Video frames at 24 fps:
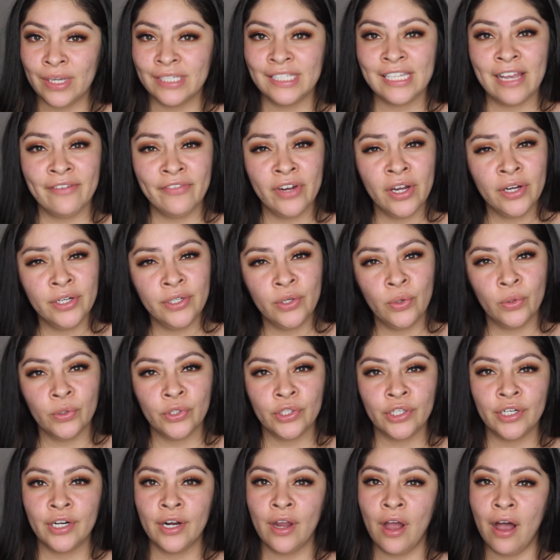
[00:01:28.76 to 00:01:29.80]
as I've gotten
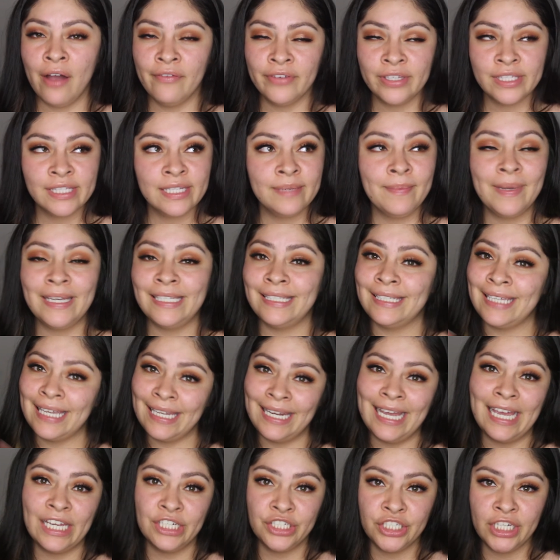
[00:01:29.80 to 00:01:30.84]
older, obviously my skin
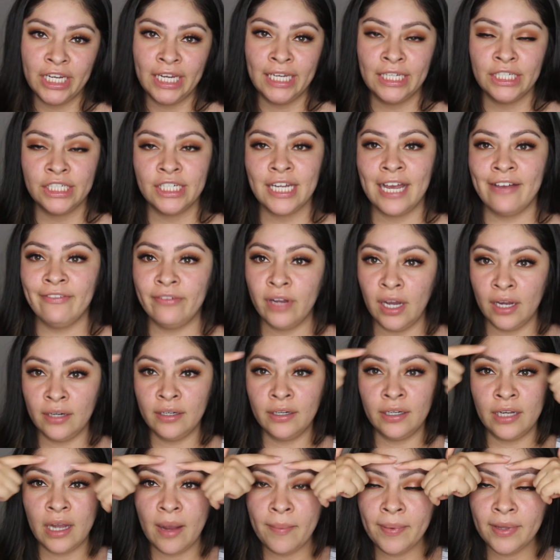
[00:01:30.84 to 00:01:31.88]
has changed. I've gotten
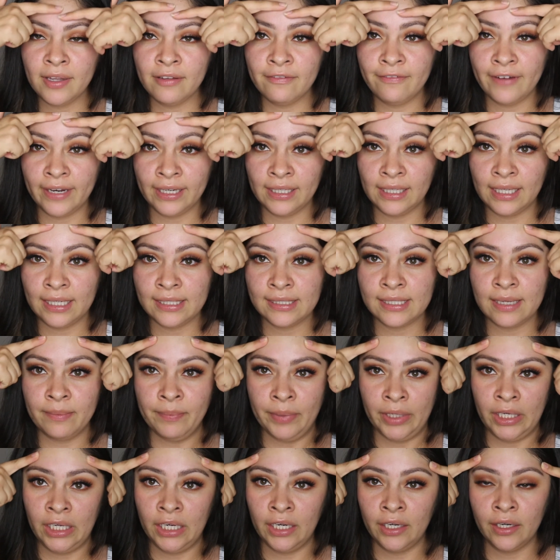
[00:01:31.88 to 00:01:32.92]
a couple of fine lines up
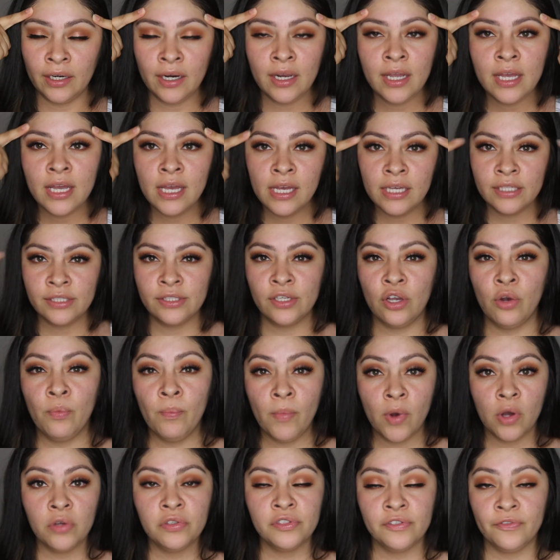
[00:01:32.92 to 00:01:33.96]
here. So
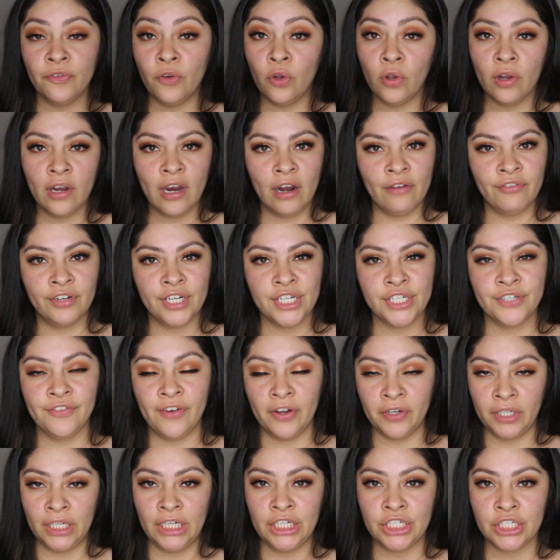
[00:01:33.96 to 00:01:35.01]
most full coverage
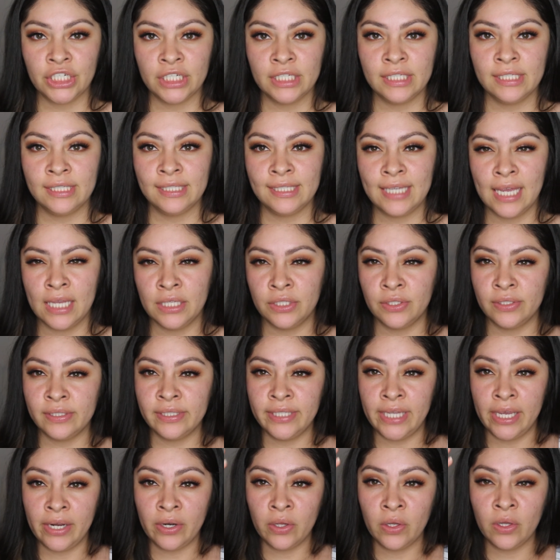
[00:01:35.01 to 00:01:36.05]
foundations tend to
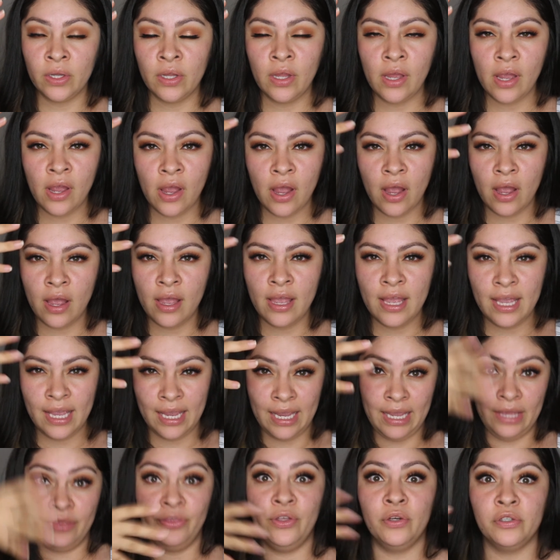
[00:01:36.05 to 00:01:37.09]
settle
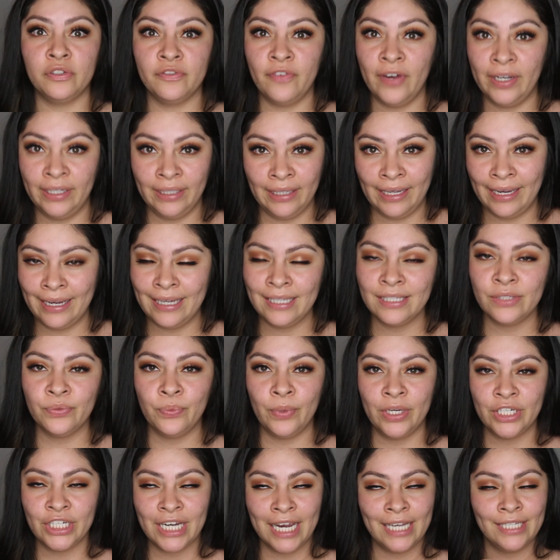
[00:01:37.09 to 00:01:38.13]
in those fine lines,
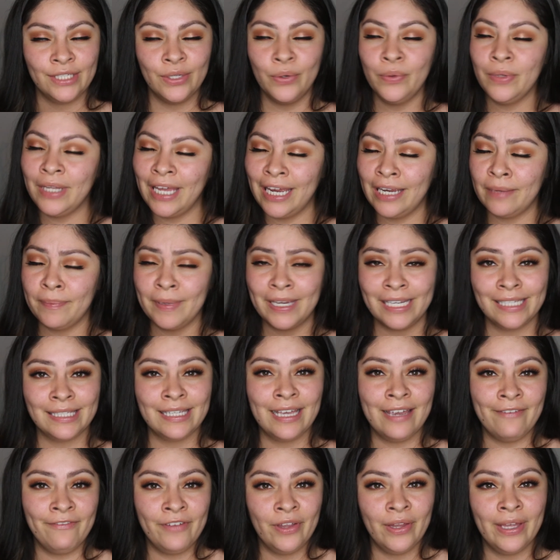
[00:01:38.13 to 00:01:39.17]
which I don't like because
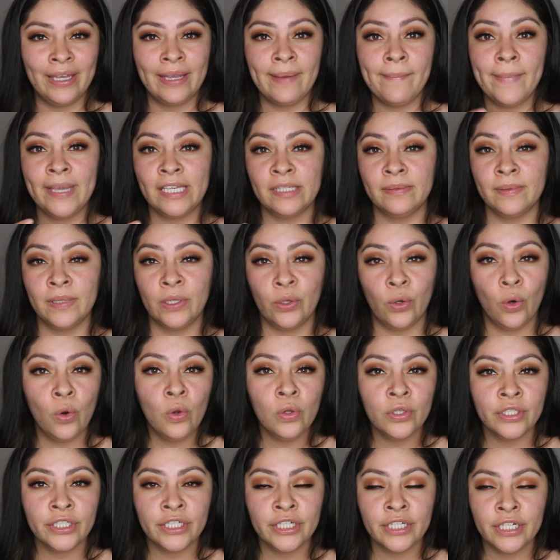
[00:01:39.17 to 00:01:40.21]
I feel like it makes me look
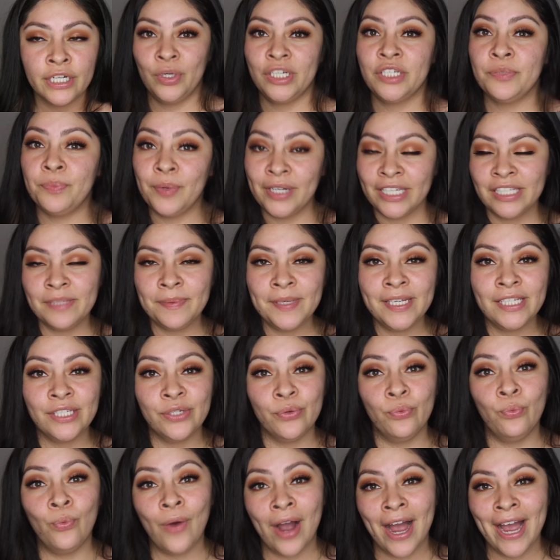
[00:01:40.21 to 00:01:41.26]
older, which brings me into
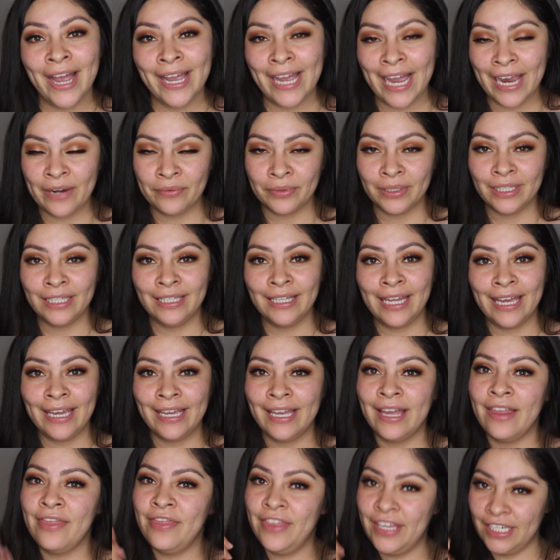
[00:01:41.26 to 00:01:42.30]
why I really
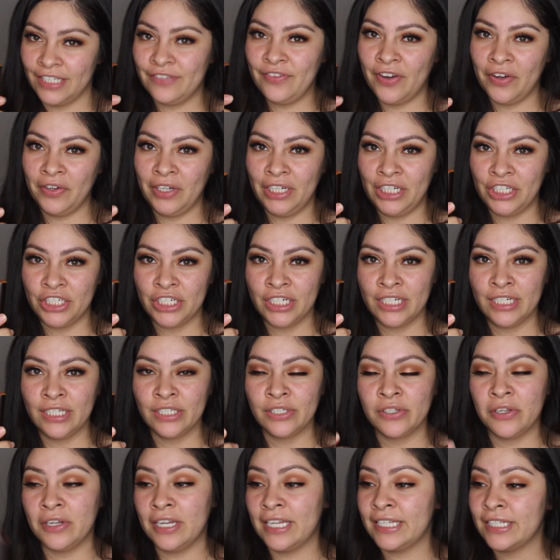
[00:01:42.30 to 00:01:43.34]
like this foundation.
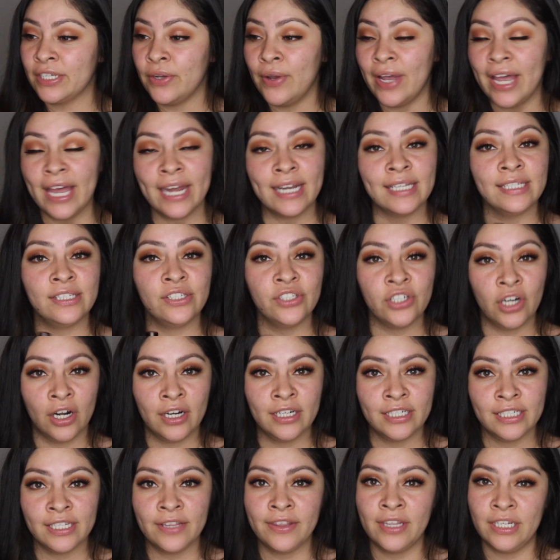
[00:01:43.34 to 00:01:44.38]
So let's go ahead and
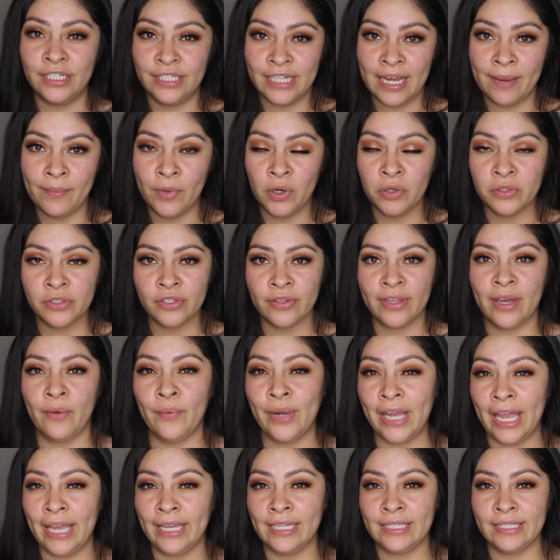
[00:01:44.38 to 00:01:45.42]
start the demo so that
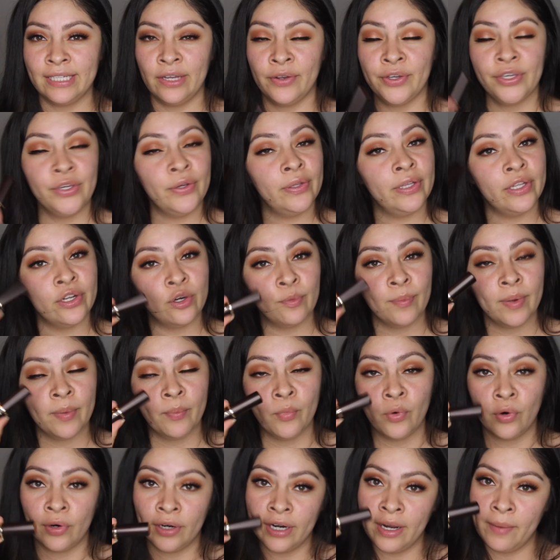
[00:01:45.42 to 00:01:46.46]
way I can tell you a little bit
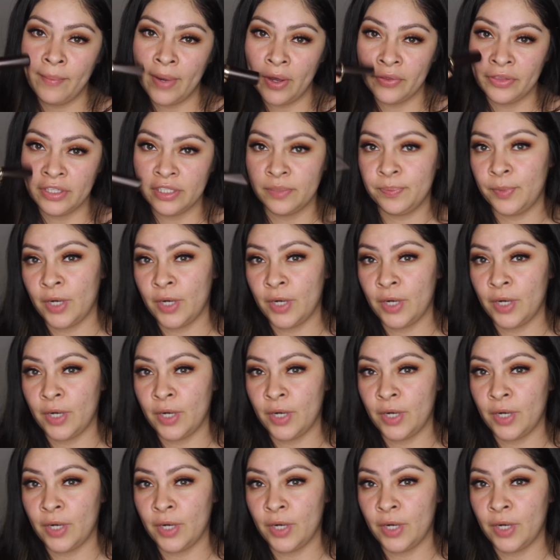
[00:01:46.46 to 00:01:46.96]
more about this